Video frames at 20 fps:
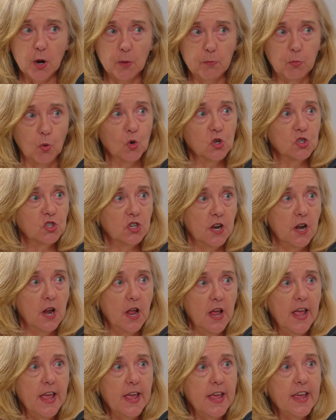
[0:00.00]
abortion
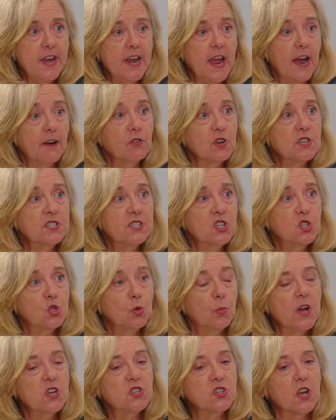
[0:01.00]
in every
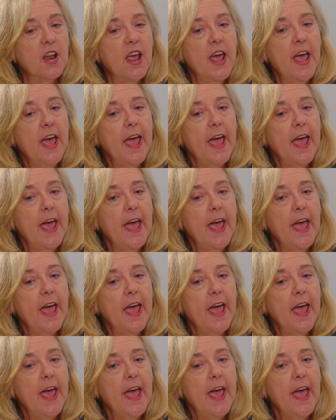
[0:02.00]
situation.